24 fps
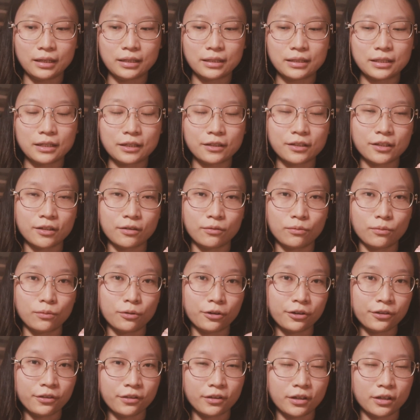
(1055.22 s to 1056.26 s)
It doesn't
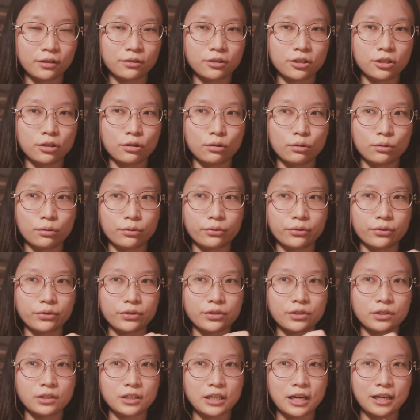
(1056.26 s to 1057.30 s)
worth it to
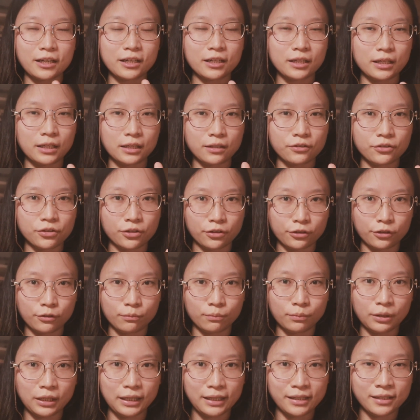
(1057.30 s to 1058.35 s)
stuck in
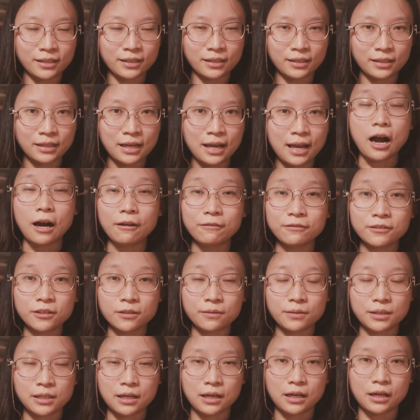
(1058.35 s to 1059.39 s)
certain place.
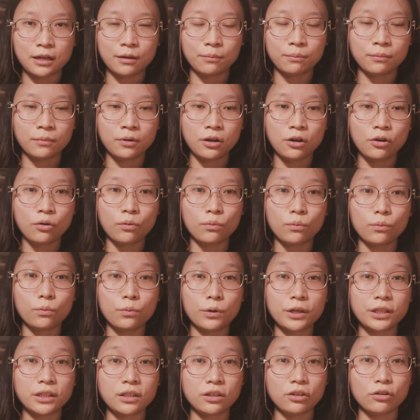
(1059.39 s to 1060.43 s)
Oftentimes
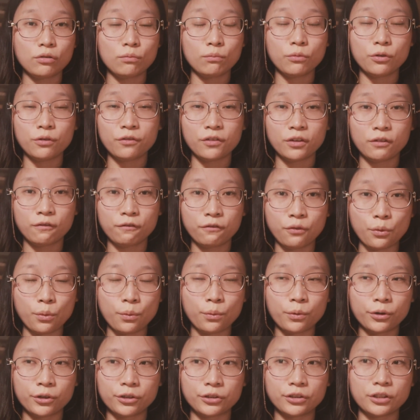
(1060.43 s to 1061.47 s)
when you moving
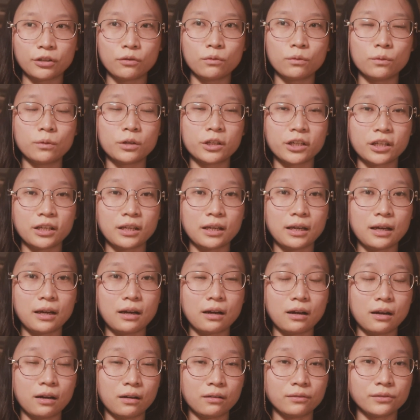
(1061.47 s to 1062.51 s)
forward,
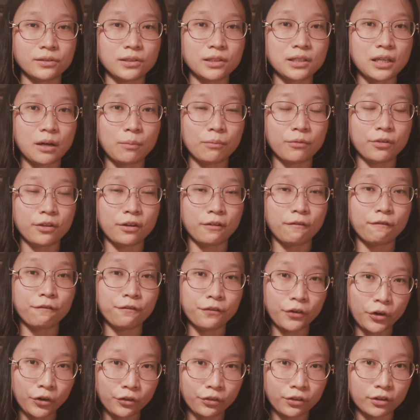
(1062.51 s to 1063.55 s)
working on something
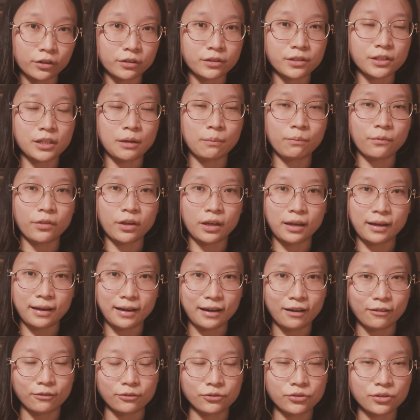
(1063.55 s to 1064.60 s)
further, something
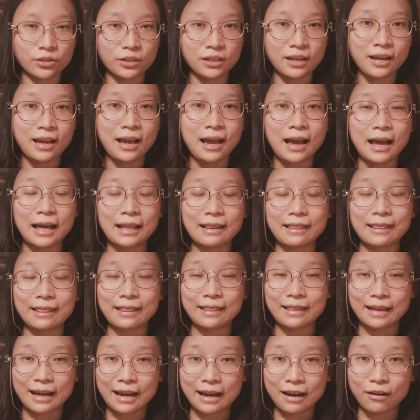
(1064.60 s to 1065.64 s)
else,
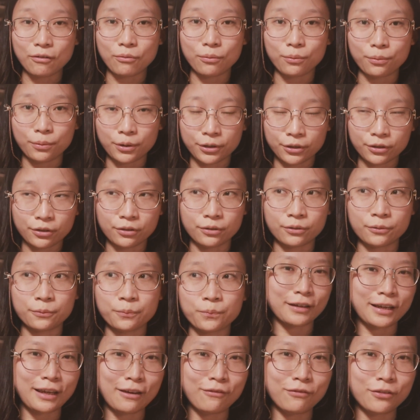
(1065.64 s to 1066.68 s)
and that will
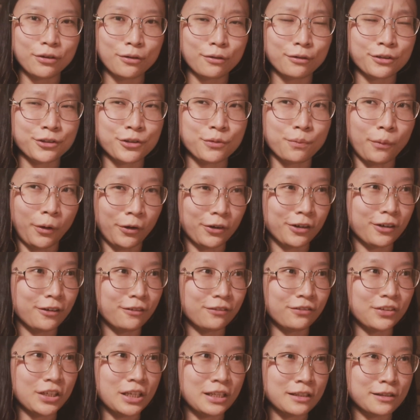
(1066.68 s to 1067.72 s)
give you a spark
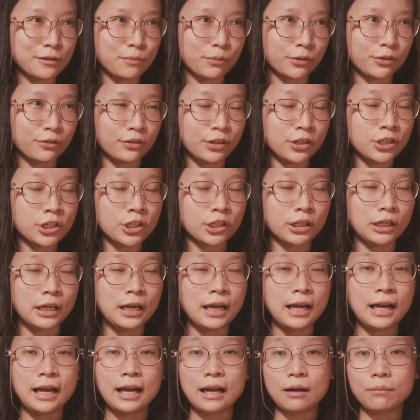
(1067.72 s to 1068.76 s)
of inspiration
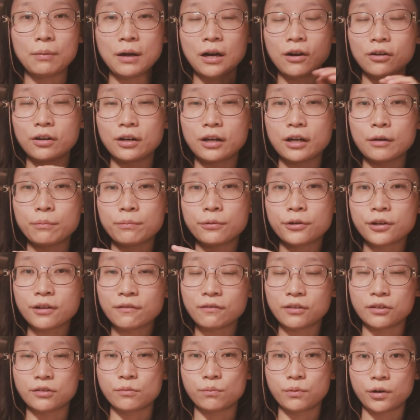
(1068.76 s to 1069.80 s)
about a
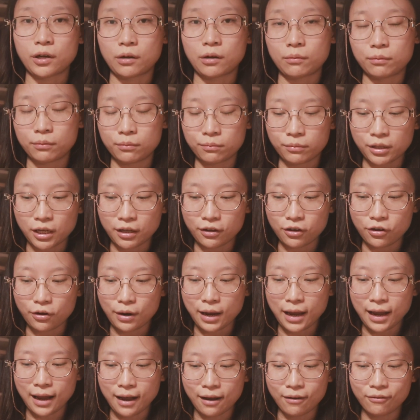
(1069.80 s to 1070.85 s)
previous problem that you
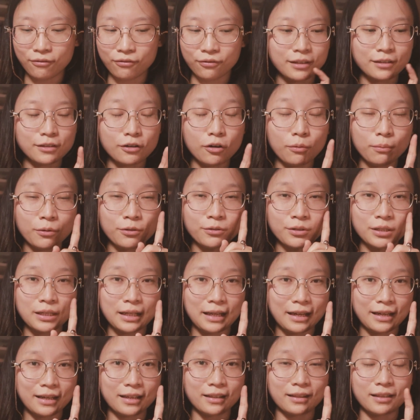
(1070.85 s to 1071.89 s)
have. It's almost
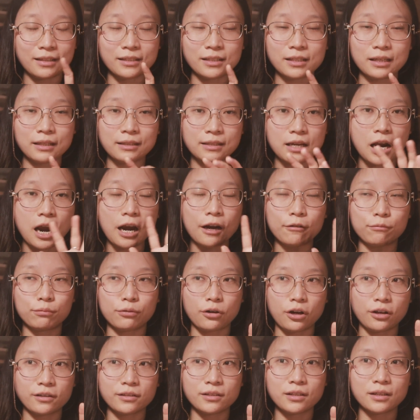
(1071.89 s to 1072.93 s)
like this entire
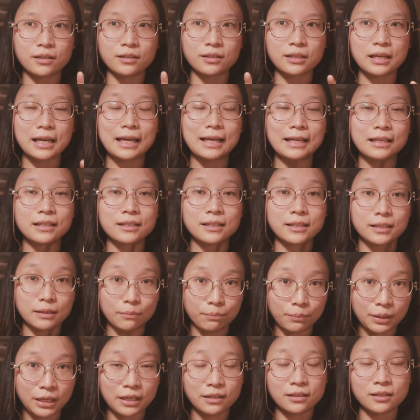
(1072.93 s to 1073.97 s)
process is
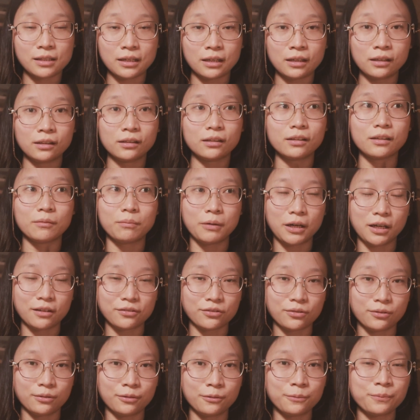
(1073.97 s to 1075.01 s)
piecing the
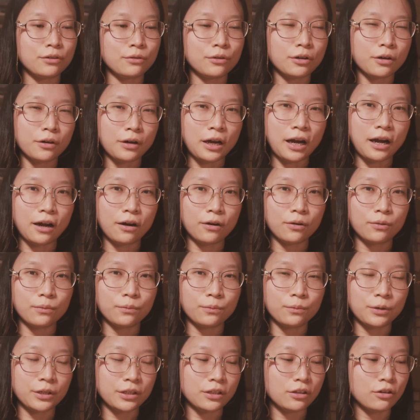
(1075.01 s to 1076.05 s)
puzzle. You know how
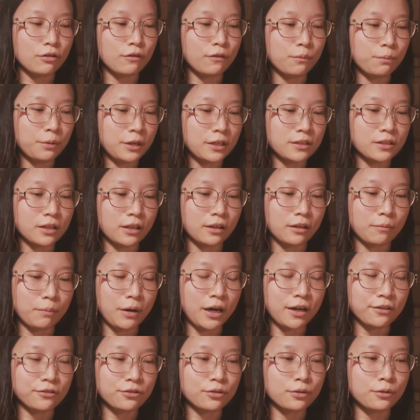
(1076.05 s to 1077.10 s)
when you piecing the
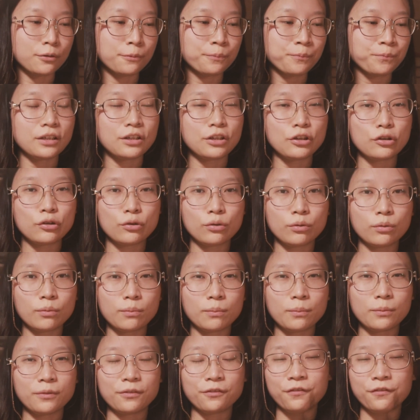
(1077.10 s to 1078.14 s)
puzzle, you
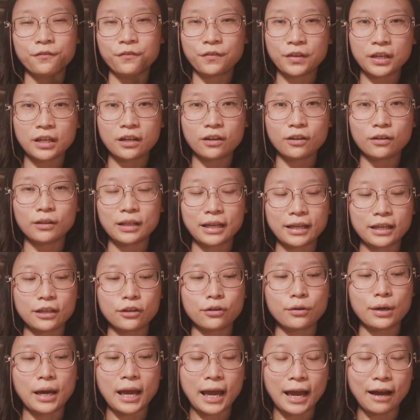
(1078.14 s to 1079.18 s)
feel like
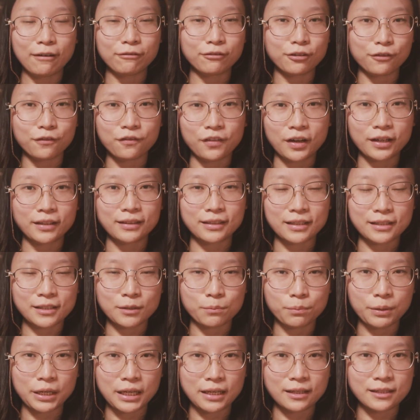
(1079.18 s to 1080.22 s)
you have to find this
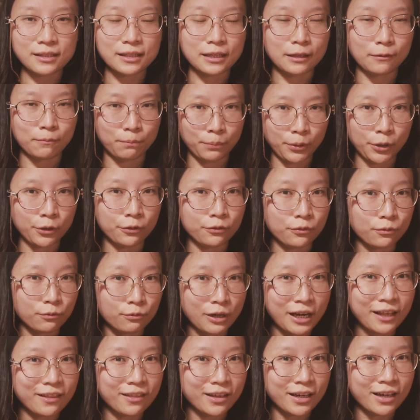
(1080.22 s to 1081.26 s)
piece and put
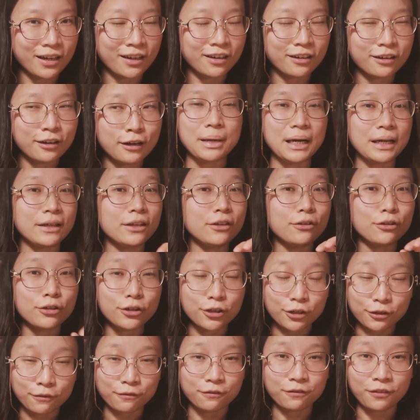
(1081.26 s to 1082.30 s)
right there, but you
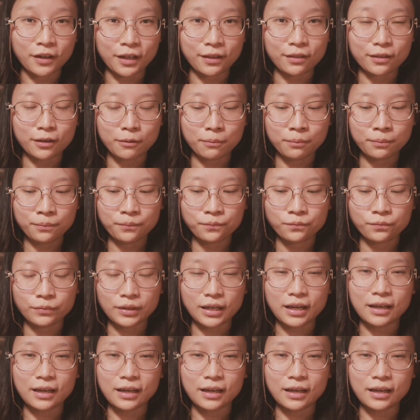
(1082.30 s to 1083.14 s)
couldn't find them.